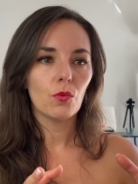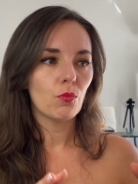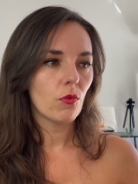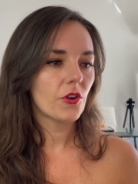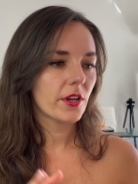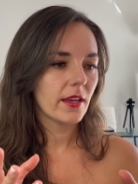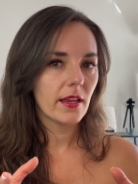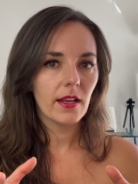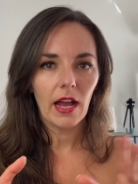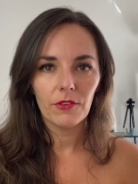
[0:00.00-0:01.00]

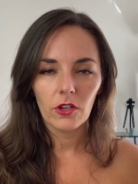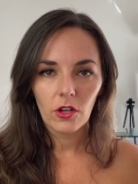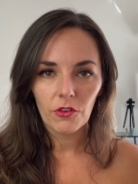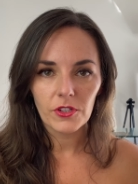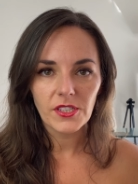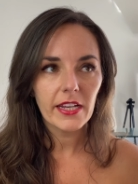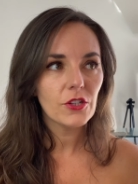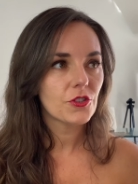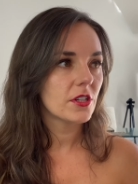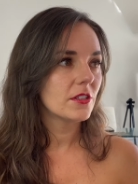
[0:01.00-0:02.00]
working, having a
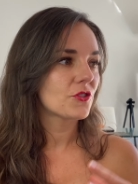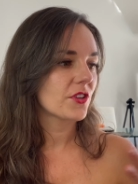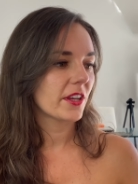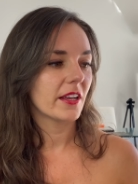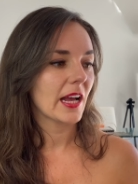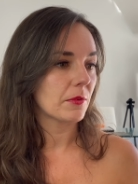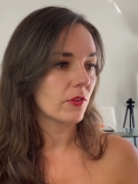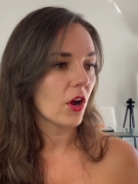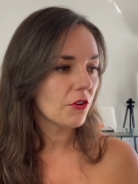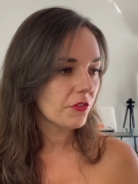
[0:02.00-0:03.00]
conversation, drinking a cup of
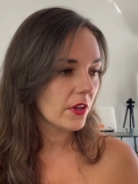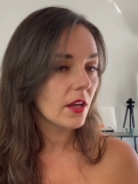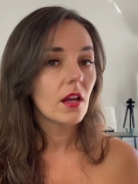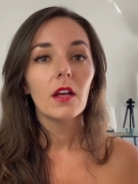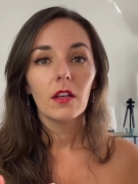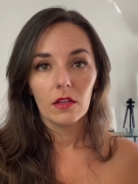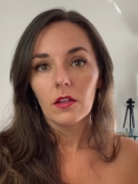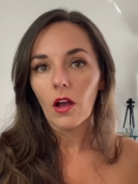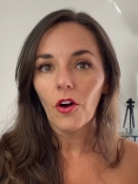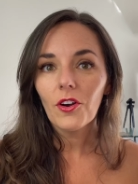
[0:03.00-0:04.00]
coffee,
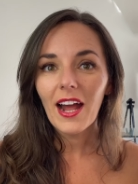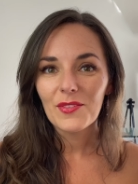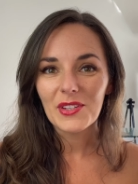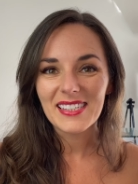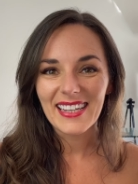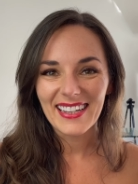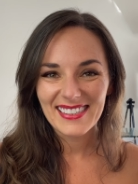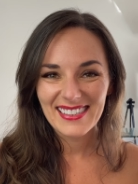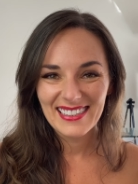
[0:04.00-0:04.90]
or having sex.